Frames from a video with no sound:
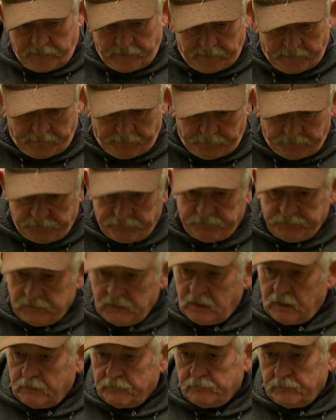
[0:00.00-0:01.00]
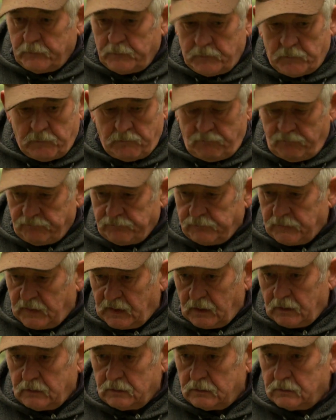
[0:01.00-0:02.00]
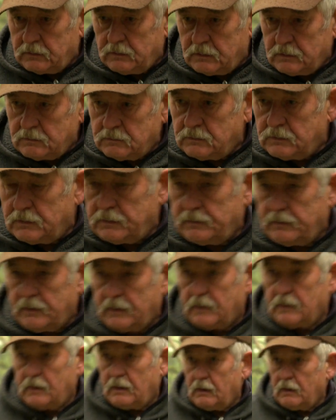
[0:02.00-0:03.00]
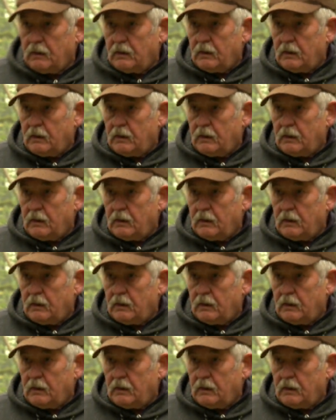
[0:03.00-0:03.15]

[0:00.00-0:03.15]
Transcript: So what do you want people, what do you want people to know about that?